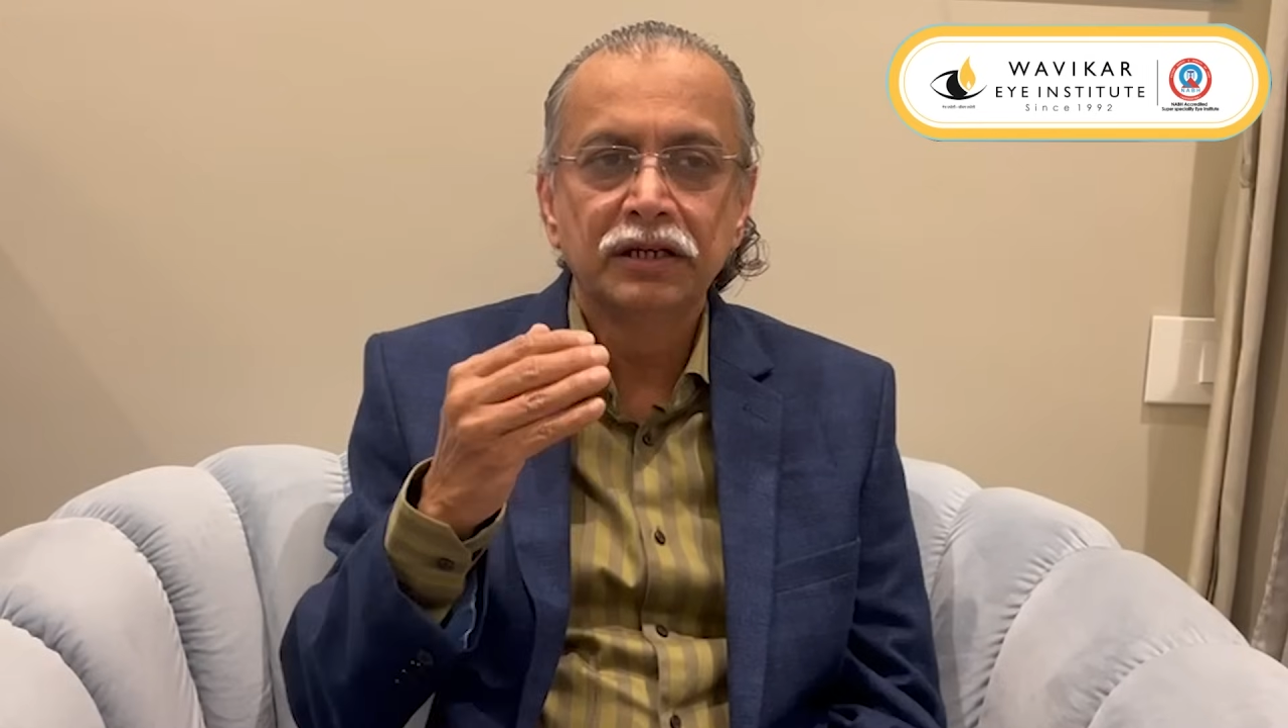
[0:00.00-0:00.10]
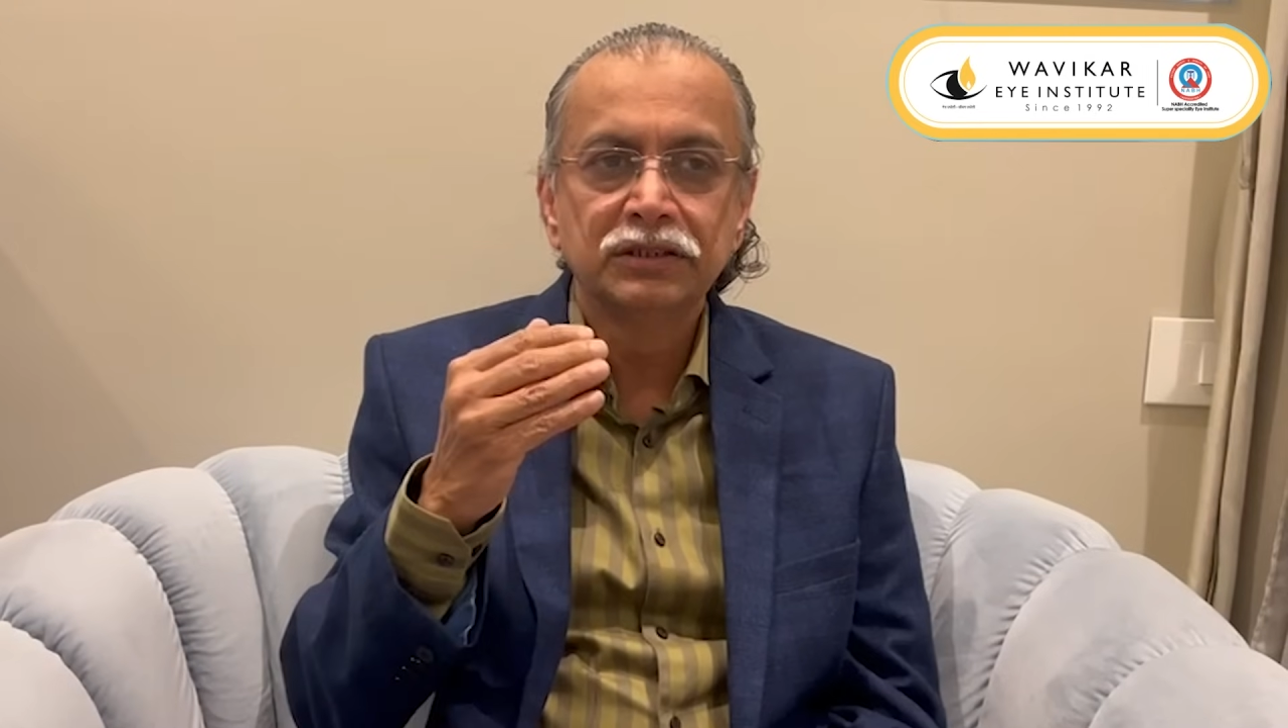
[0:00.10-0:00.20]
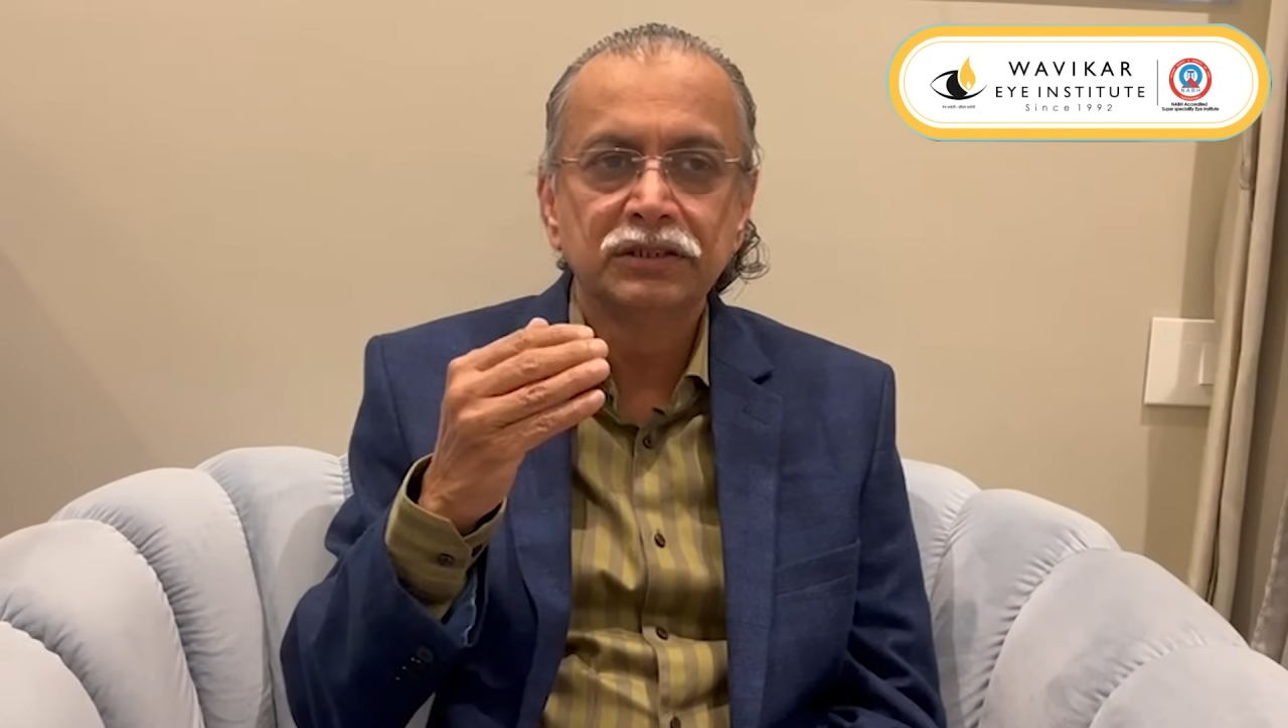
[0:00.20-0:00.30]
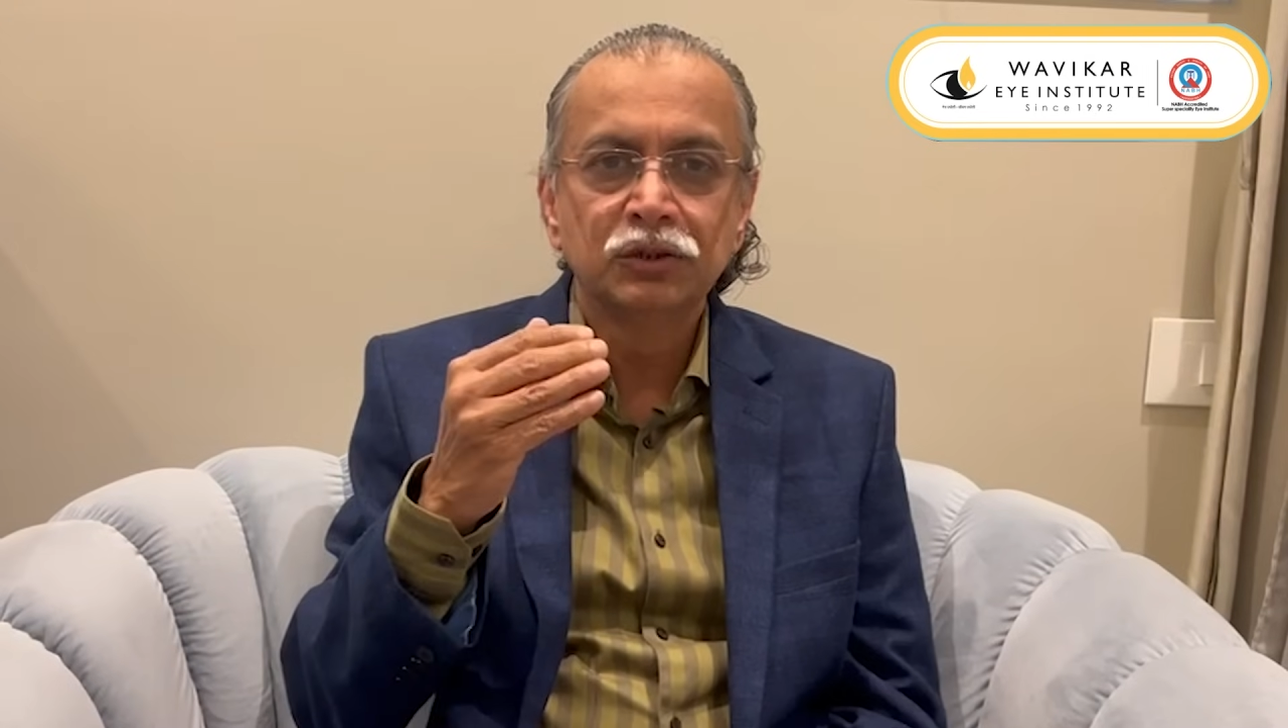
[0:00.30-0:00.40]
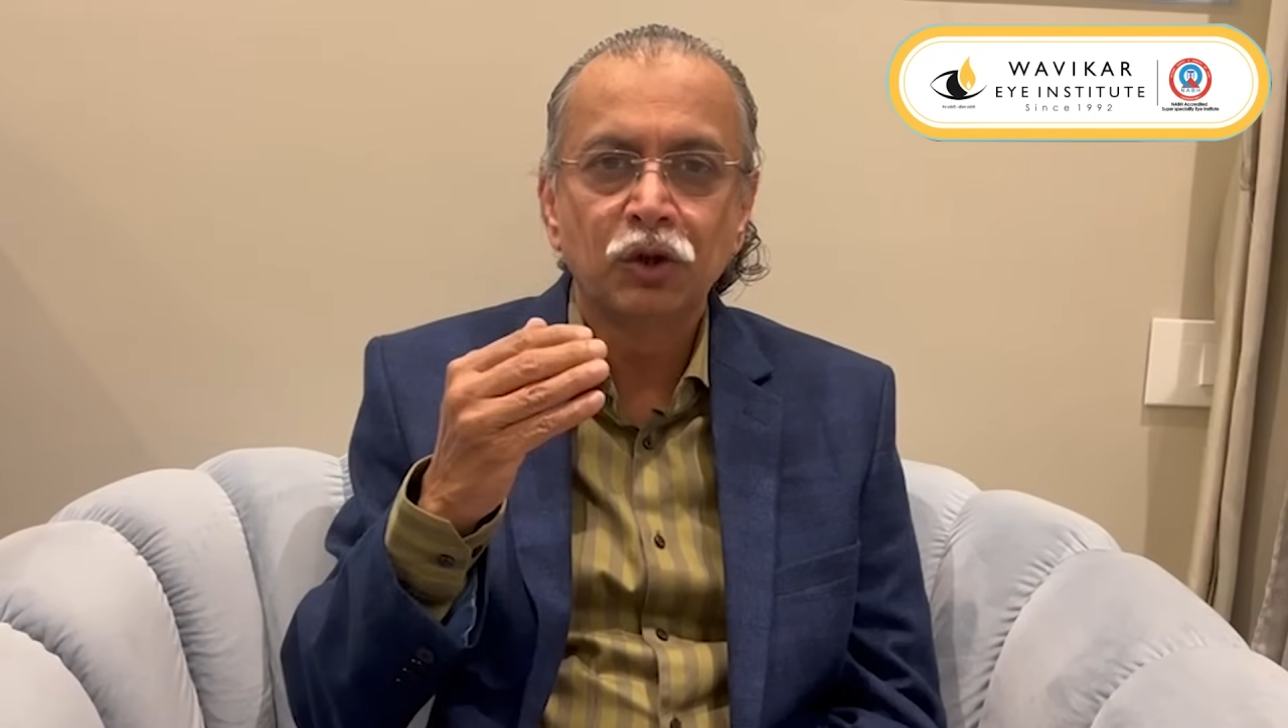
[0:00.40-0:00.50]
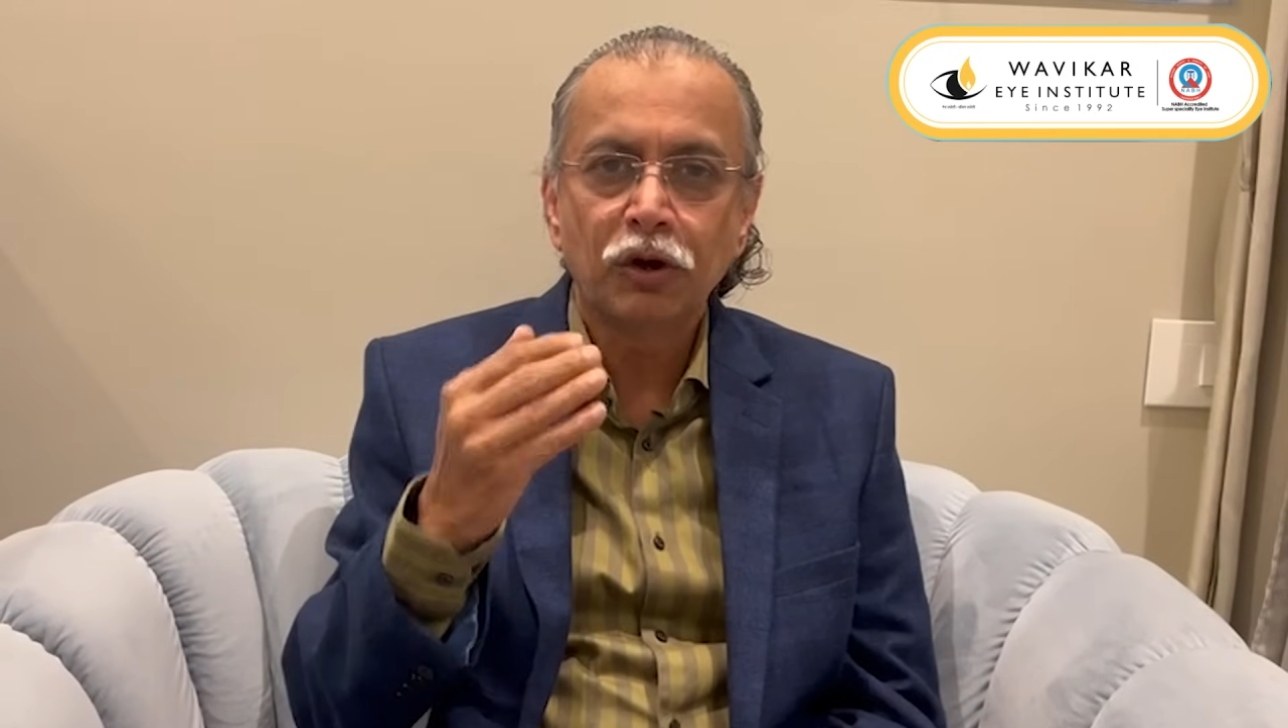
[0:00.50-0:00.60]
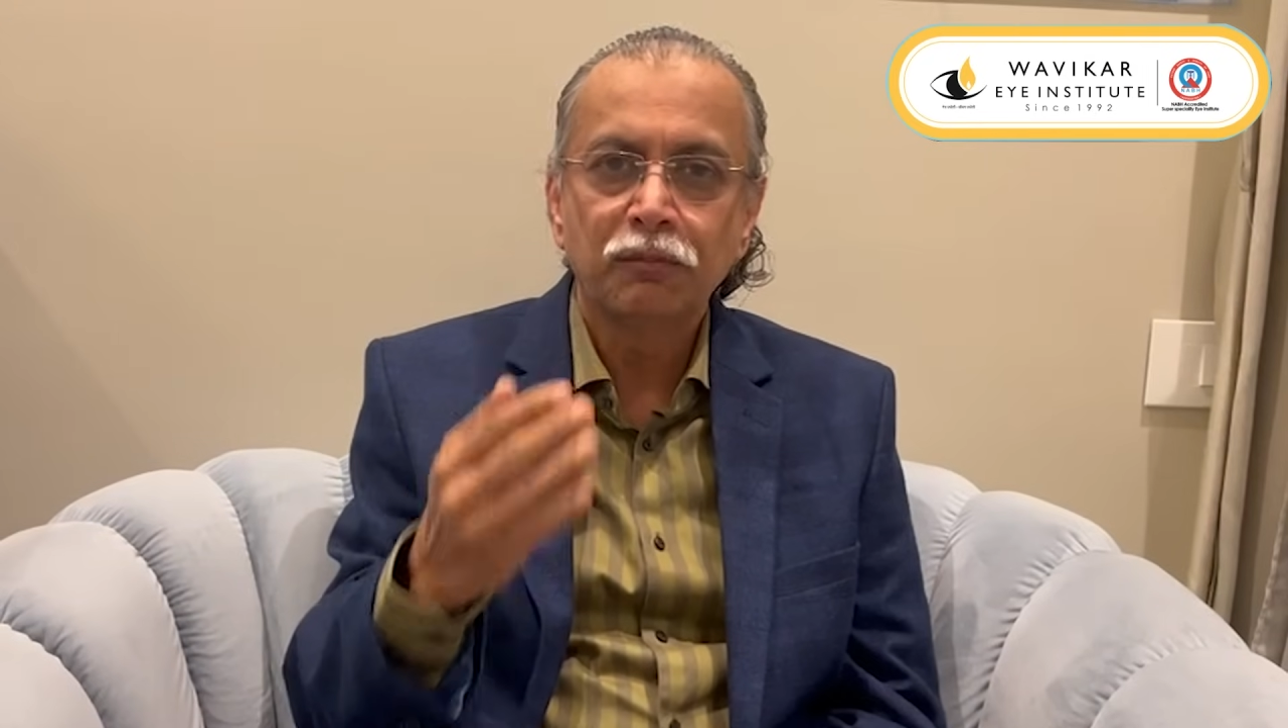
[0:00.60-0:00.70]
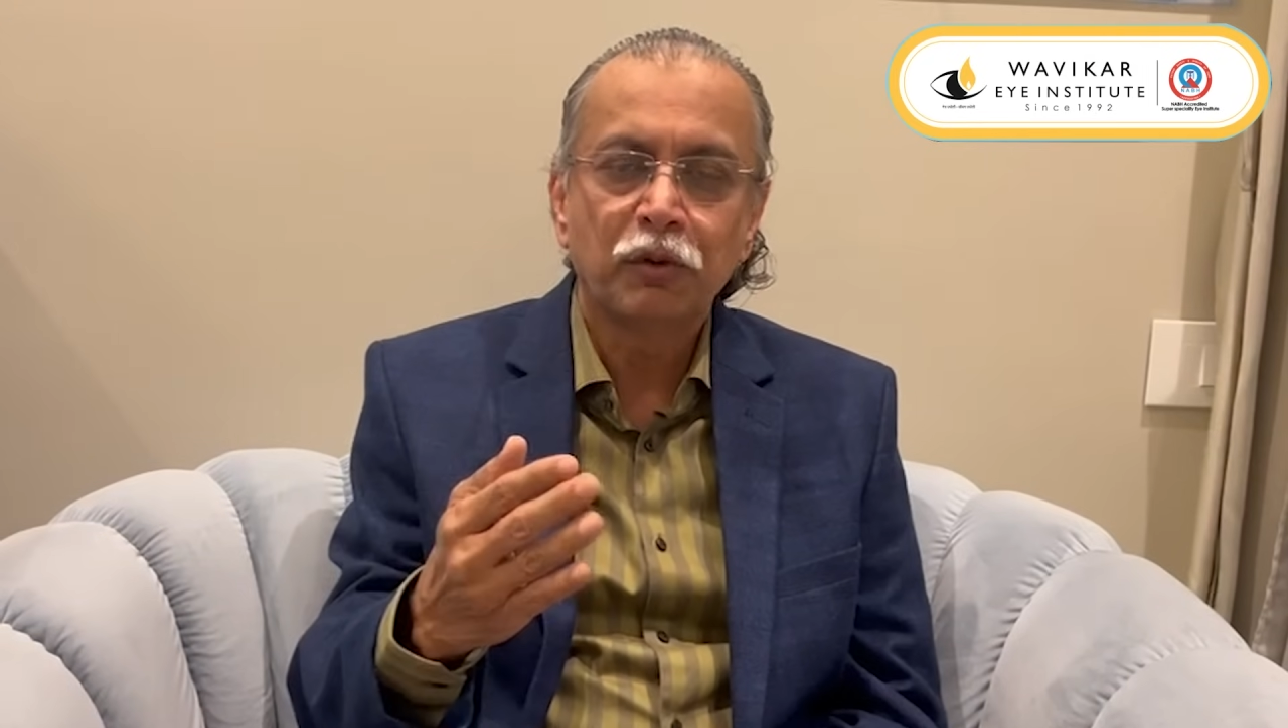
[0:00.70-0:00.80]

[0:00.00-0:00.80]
is not